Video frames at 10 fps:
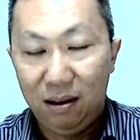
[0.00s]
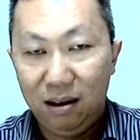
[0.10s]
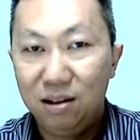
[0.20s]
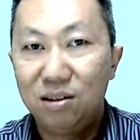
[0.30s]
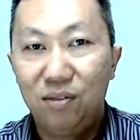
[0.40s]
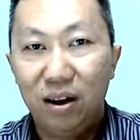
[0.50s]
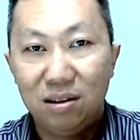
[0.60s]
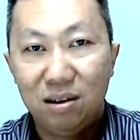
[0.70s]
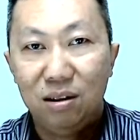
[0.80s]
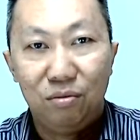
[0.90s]
his face
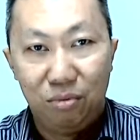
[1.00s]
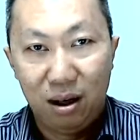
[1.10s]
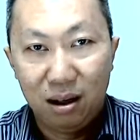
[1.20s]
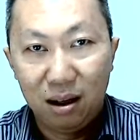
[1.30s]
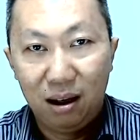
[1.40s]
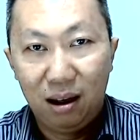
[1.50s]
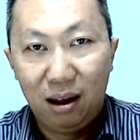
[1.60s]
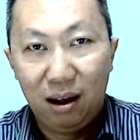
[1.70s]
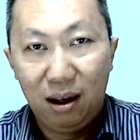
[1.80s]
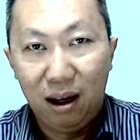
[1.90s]
turned red
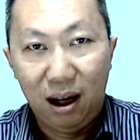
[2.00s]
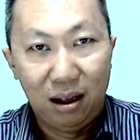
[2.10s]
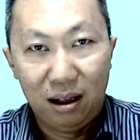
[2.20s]
and